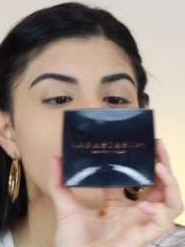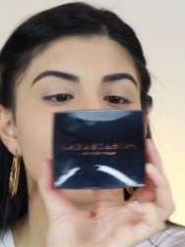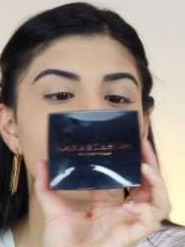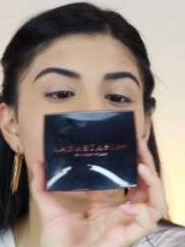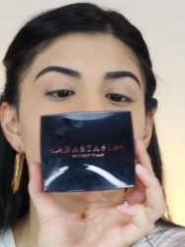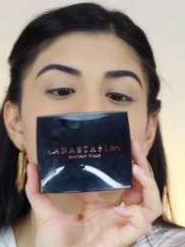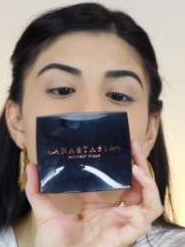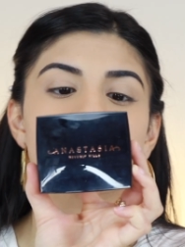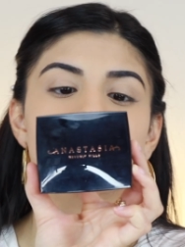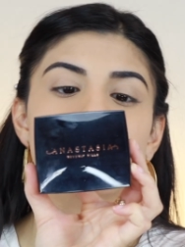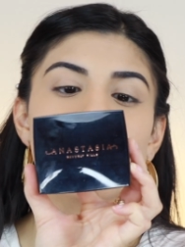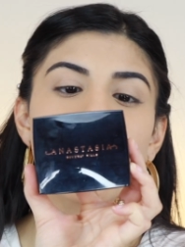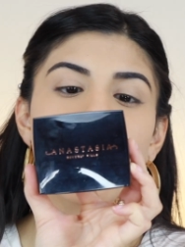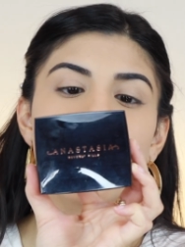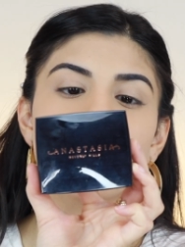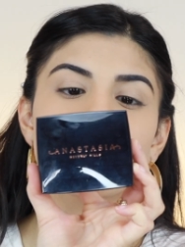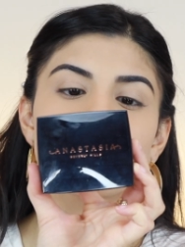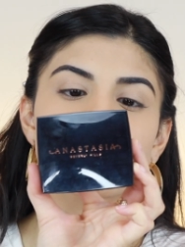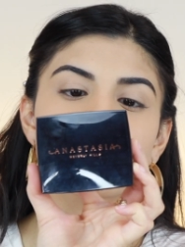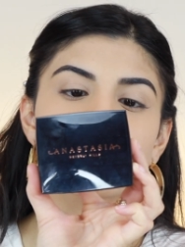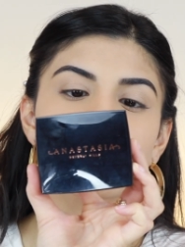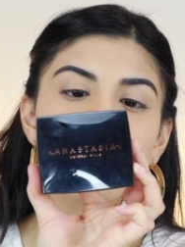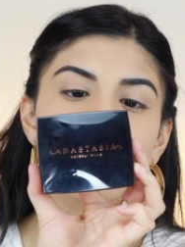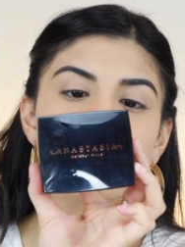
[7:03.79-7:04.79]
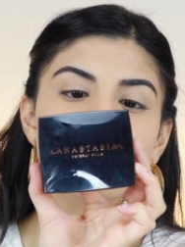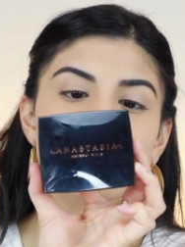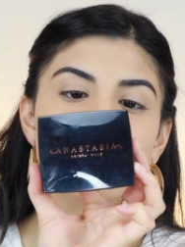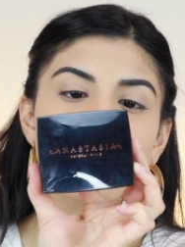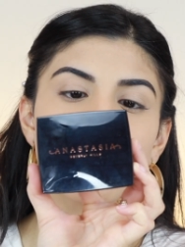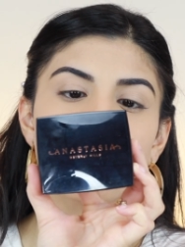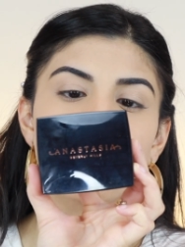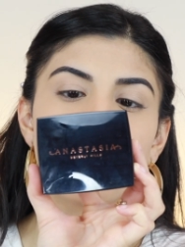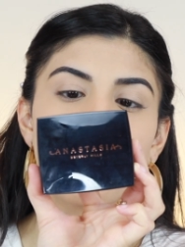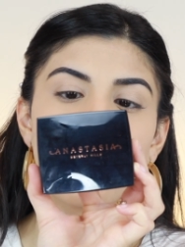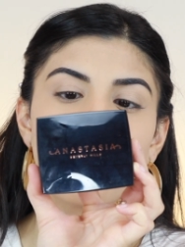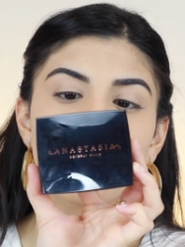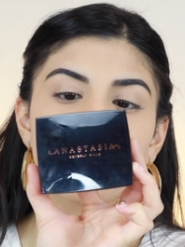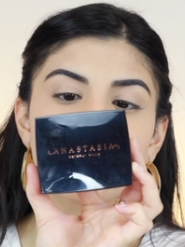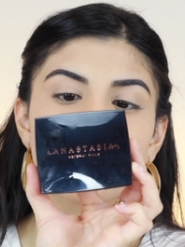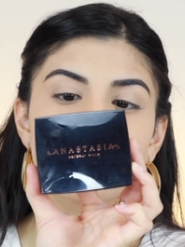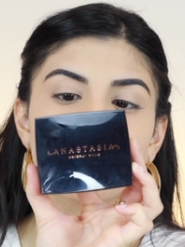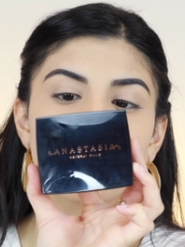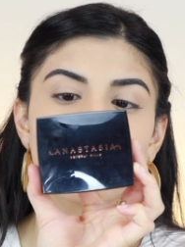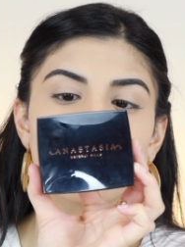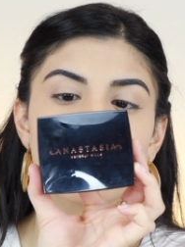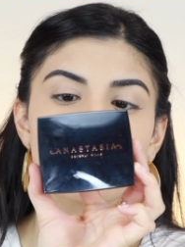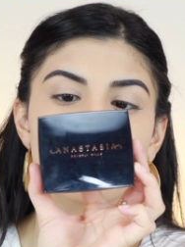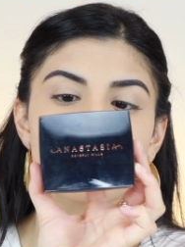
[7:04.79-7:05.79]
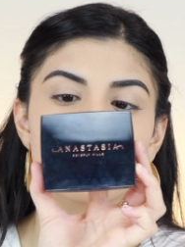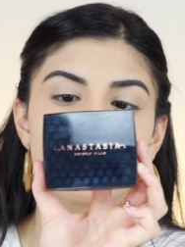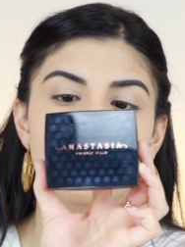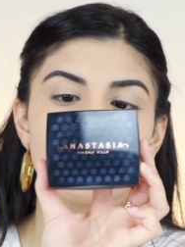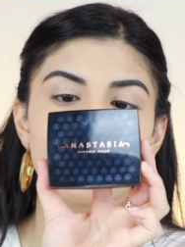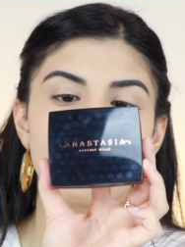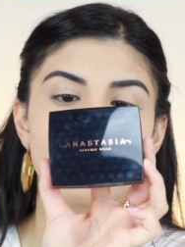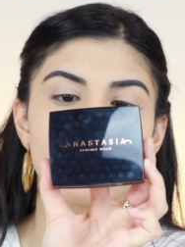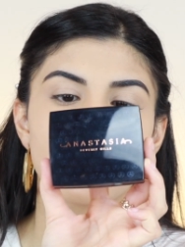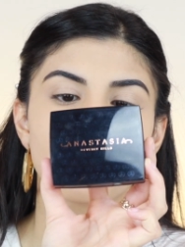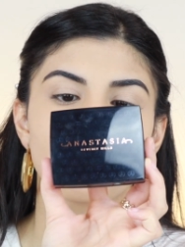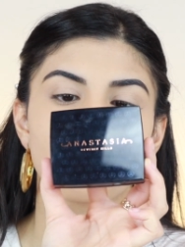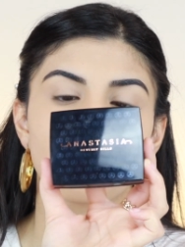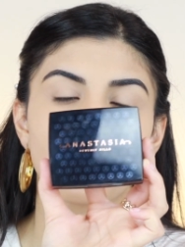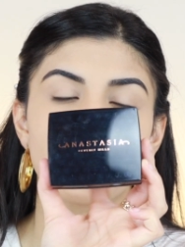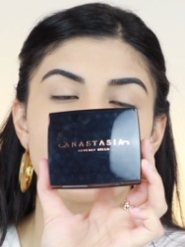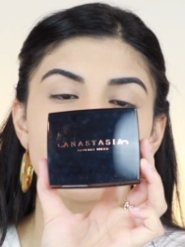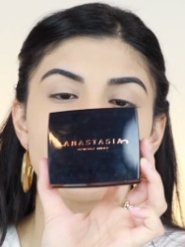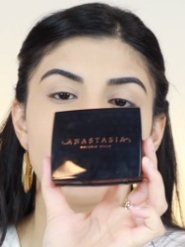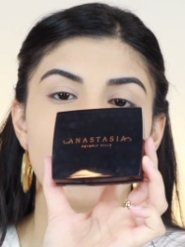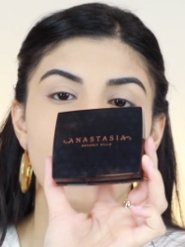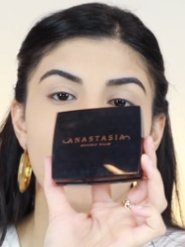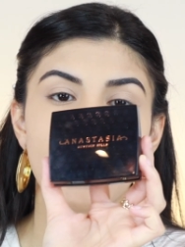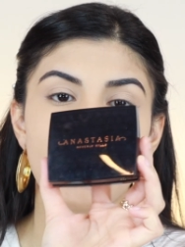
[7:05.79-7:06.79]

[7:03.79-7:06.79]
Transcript: This is the Anastasia powder bronzer in Rich